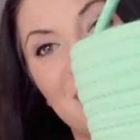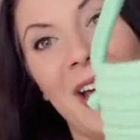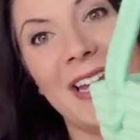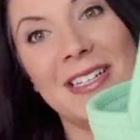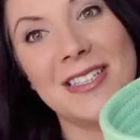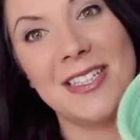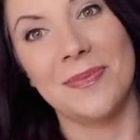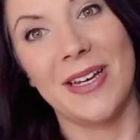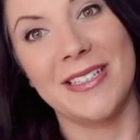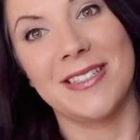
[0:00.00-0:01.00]
so I could see
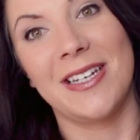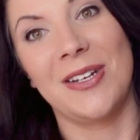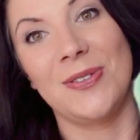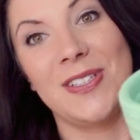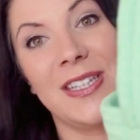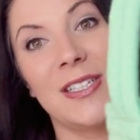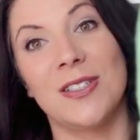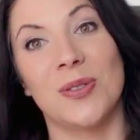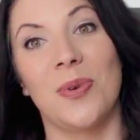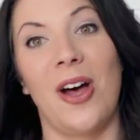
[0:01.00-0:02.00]
my son using this
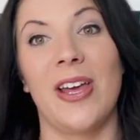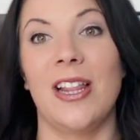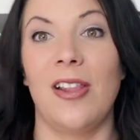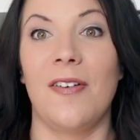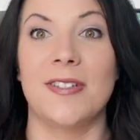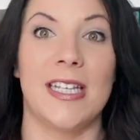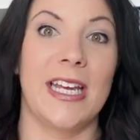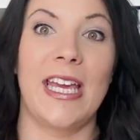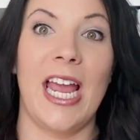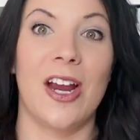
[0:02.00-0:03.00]
as well. He loves
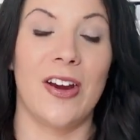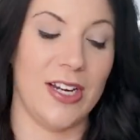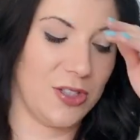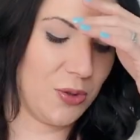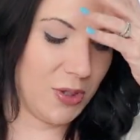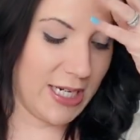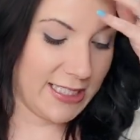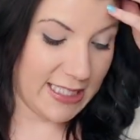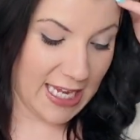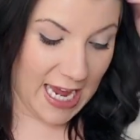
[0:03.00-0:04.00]
like carrying
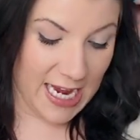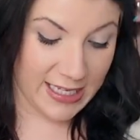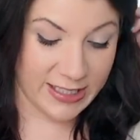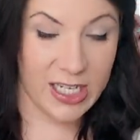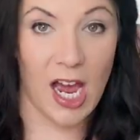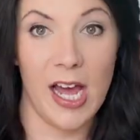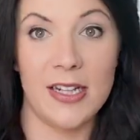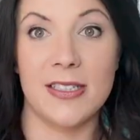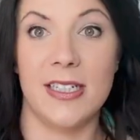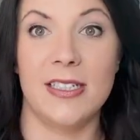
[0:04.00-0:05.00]
toys. He has
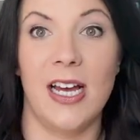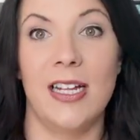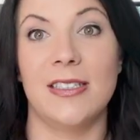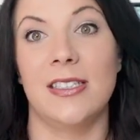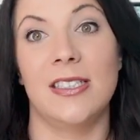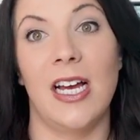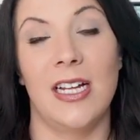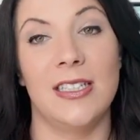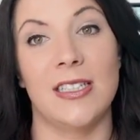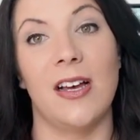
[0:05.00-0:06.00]
tons and tons and
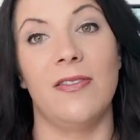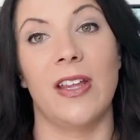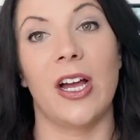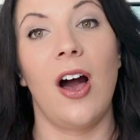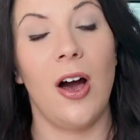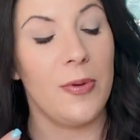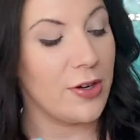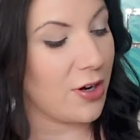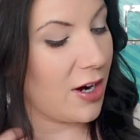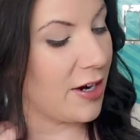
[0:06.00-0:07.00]
tons of like Hot
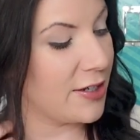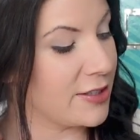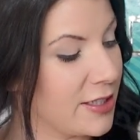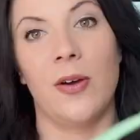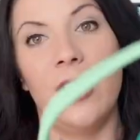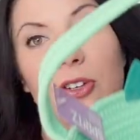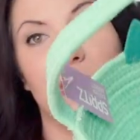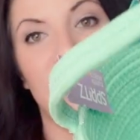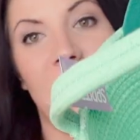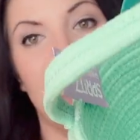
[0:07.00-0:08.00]
Wheel cars. Now he'll
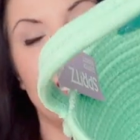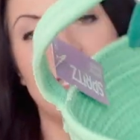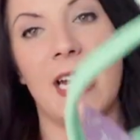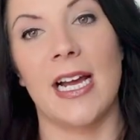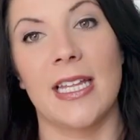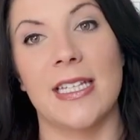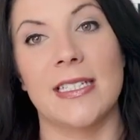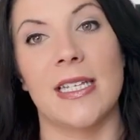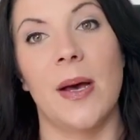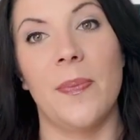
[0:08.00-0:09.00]
just kind of stack
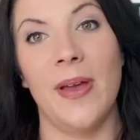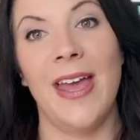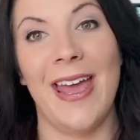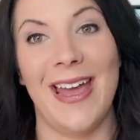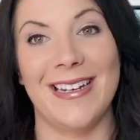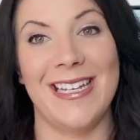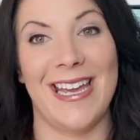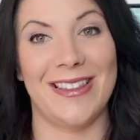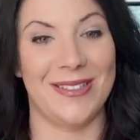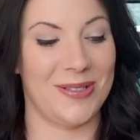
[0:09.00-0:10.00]
this up and
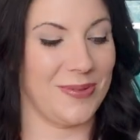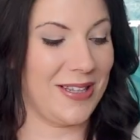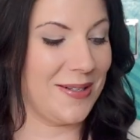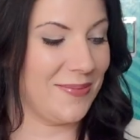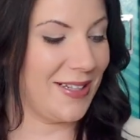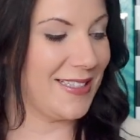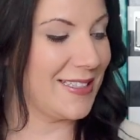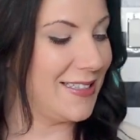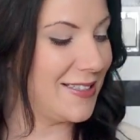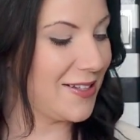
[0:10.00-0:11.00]
take those with him
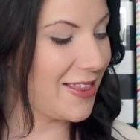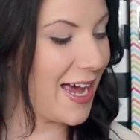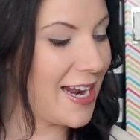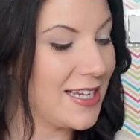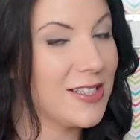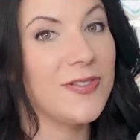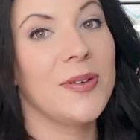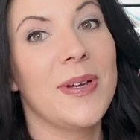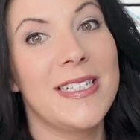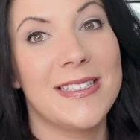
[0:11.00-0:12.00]
places. So that is
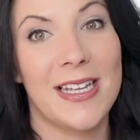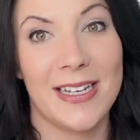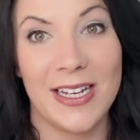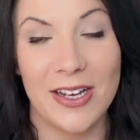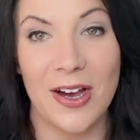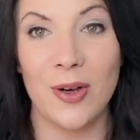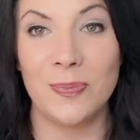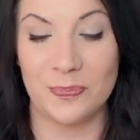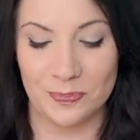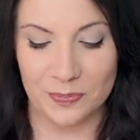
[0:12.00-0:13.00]
for my son Nico,